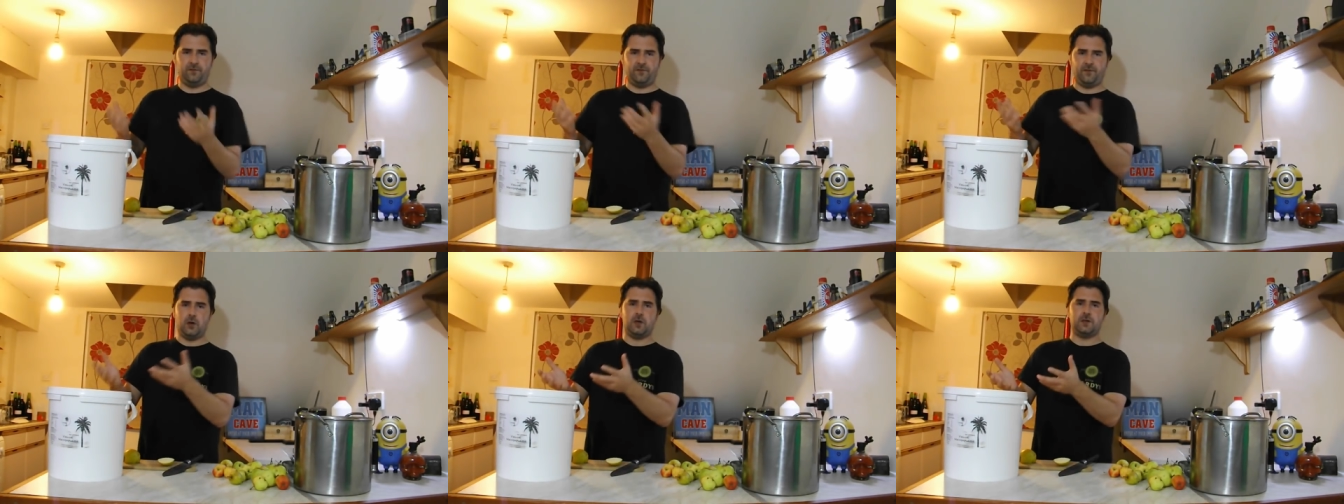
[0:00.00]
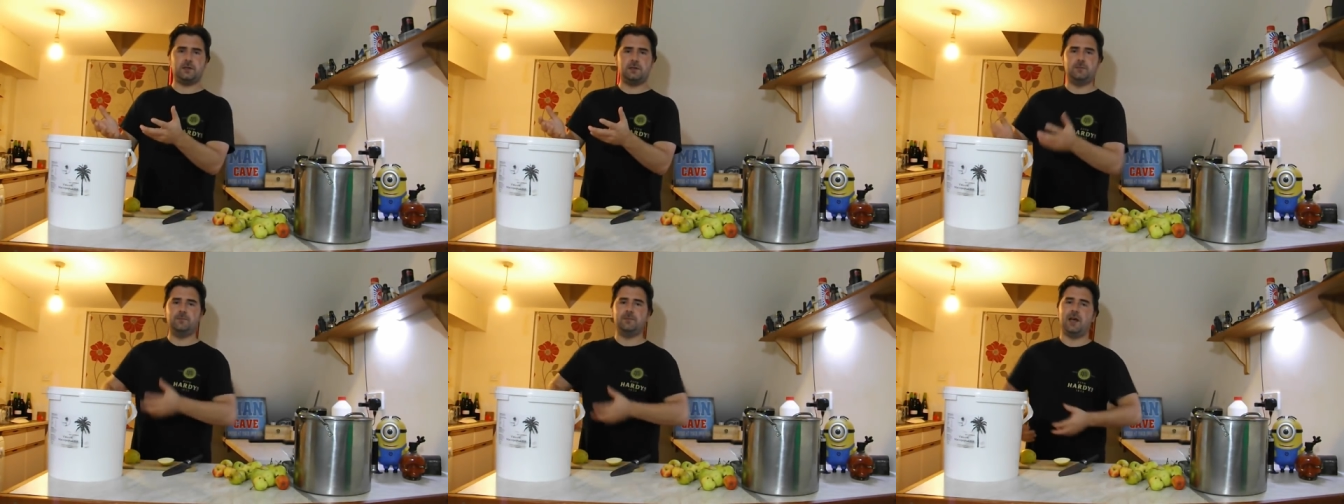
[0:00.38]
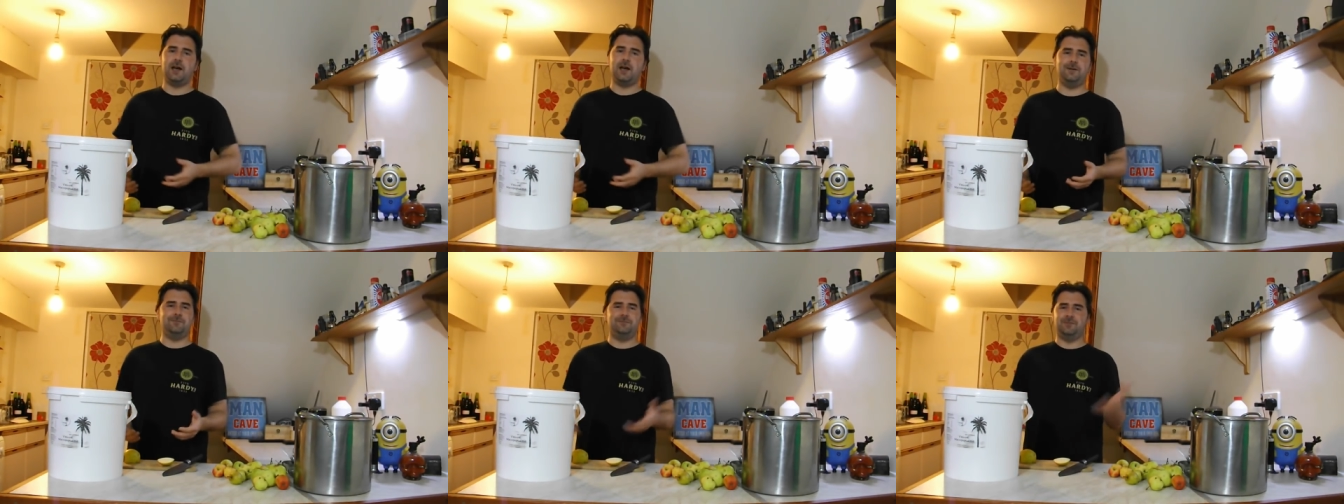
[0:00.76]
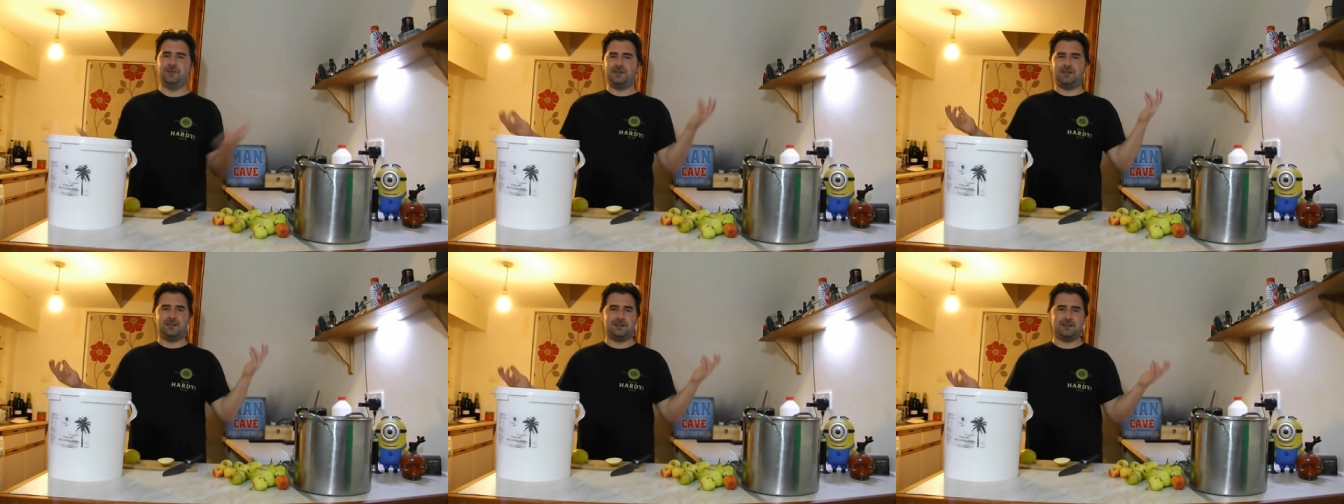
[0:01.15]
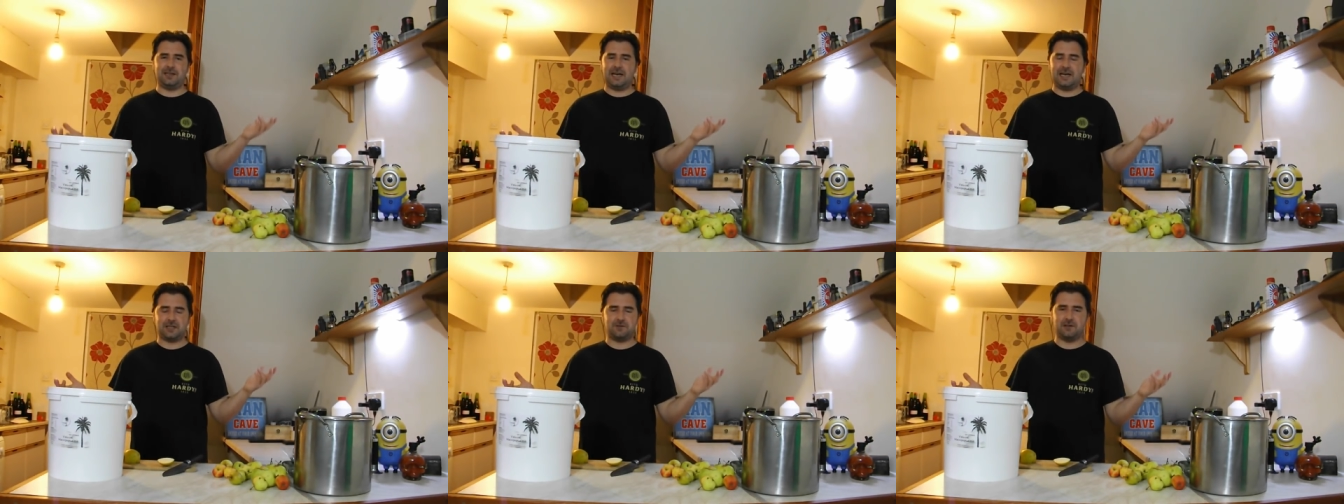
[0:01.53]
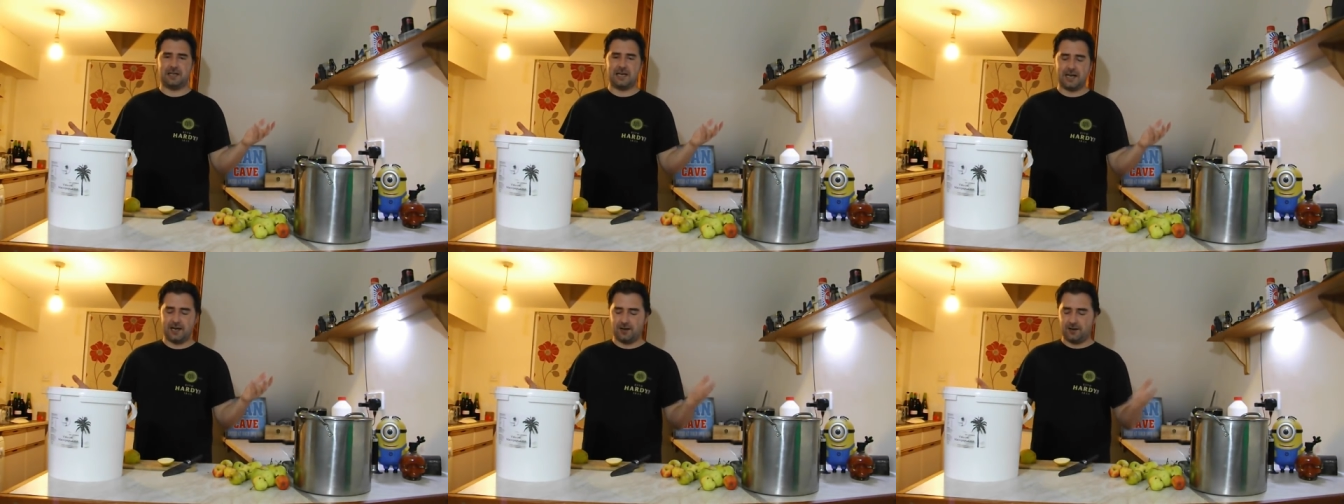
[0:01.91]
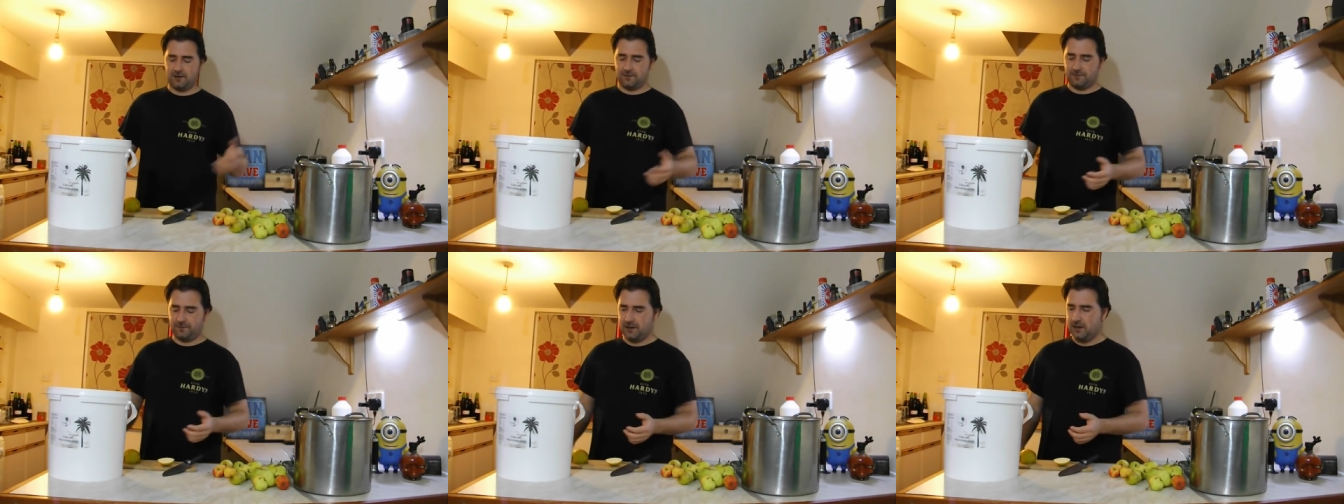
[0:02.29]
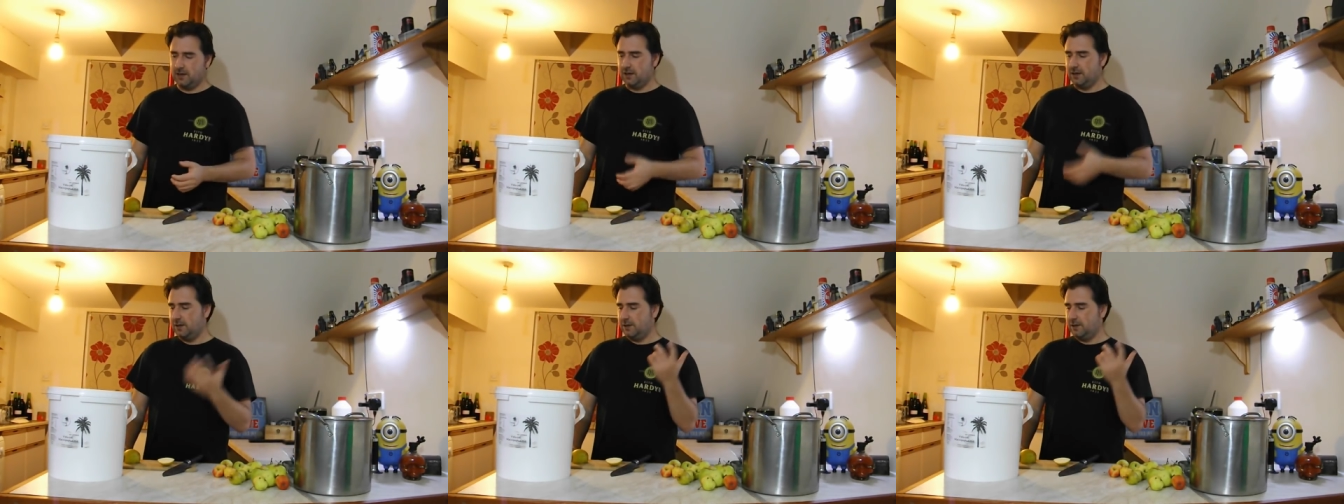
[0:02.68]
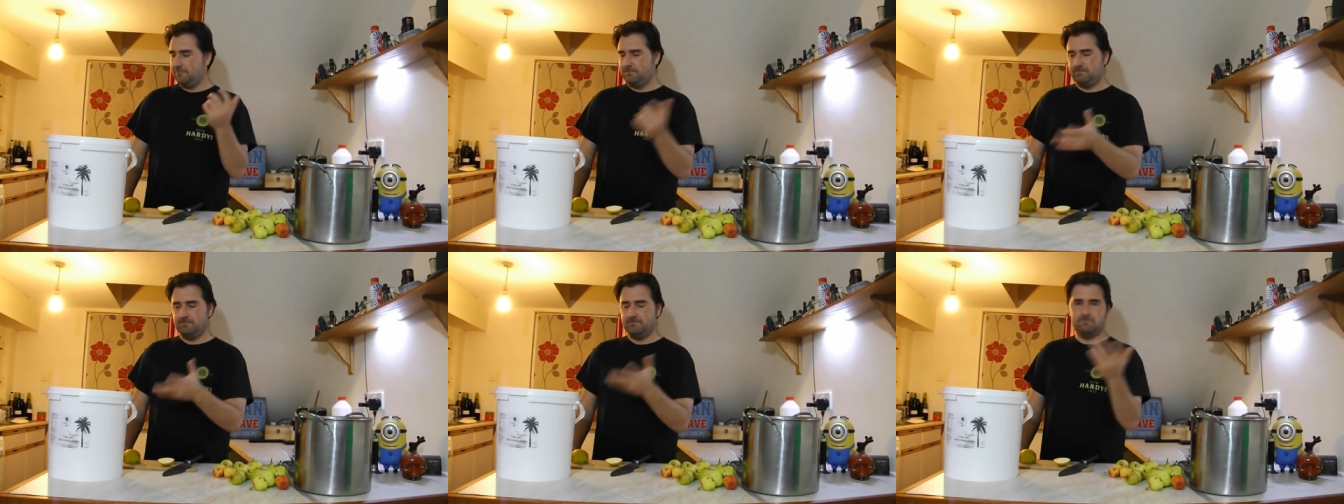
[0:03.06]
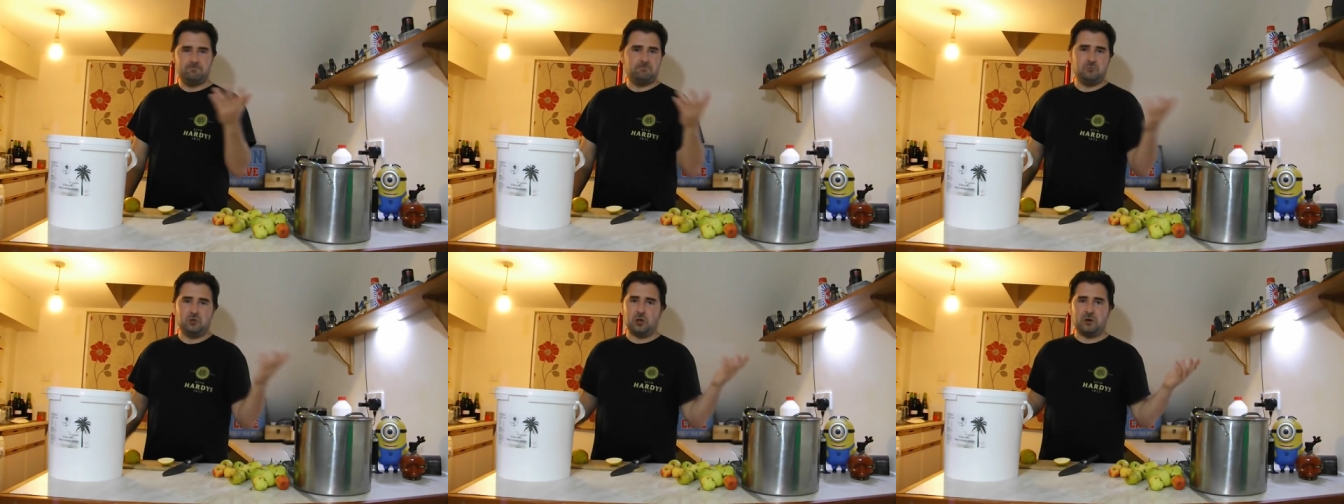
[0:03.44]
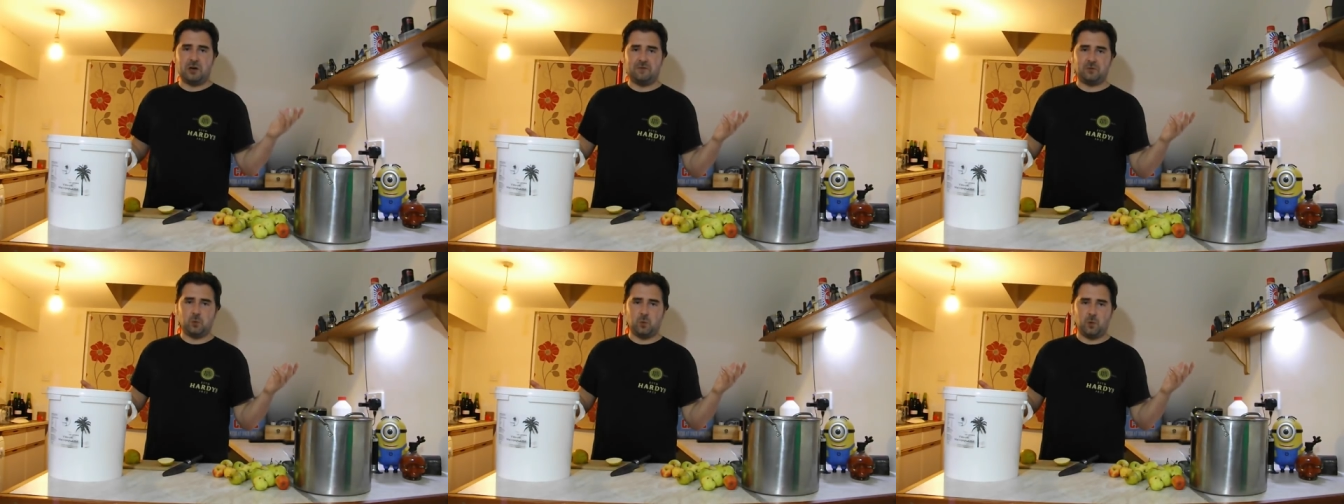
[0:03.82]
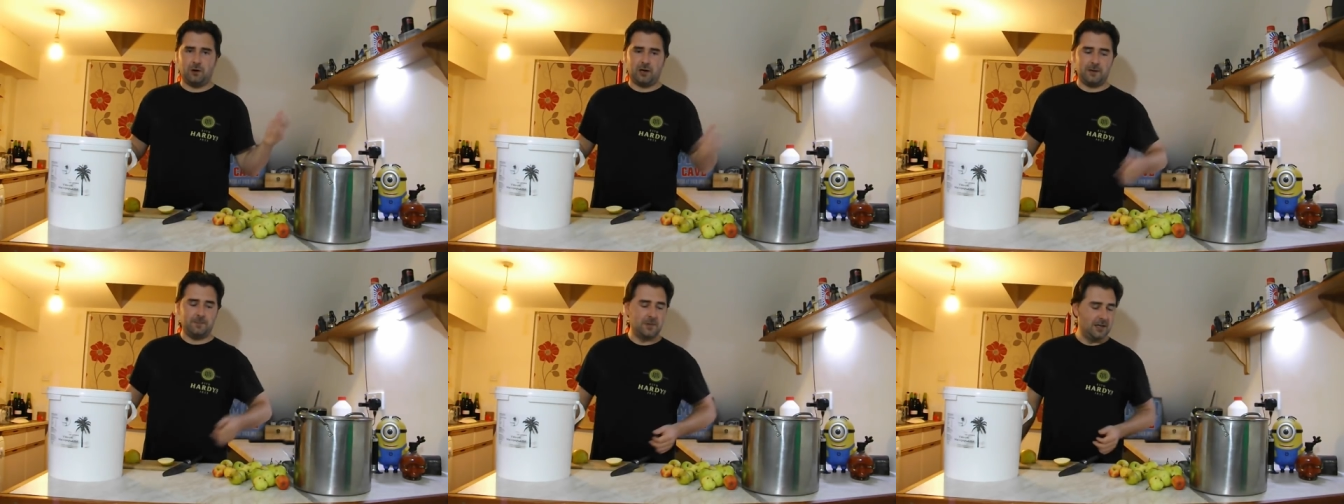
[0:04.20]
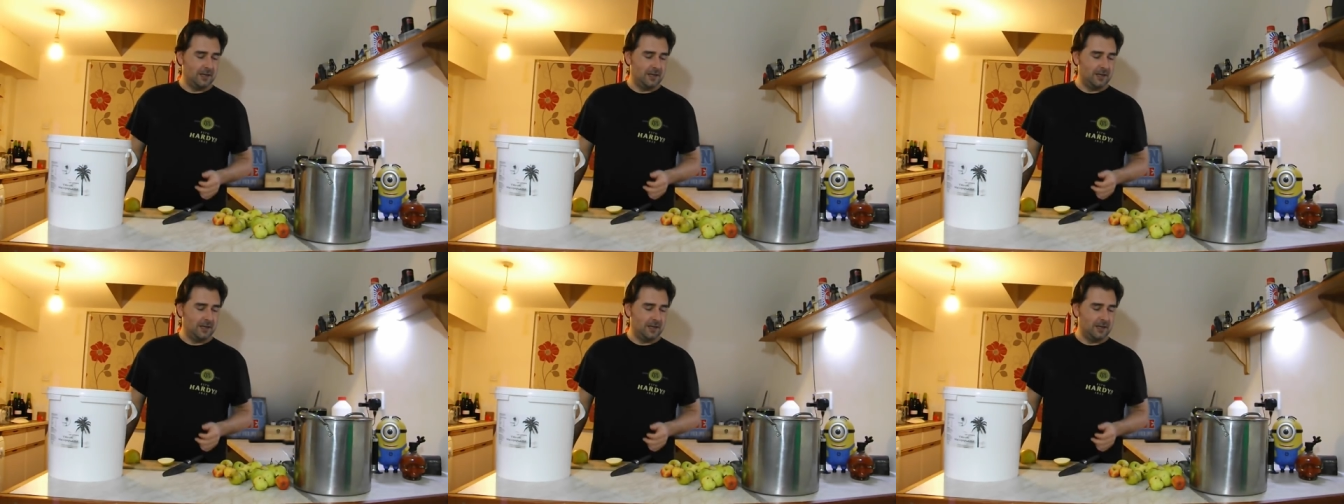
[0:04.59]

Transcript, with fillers: first. Um, it's just an extra layer of don't have to worry.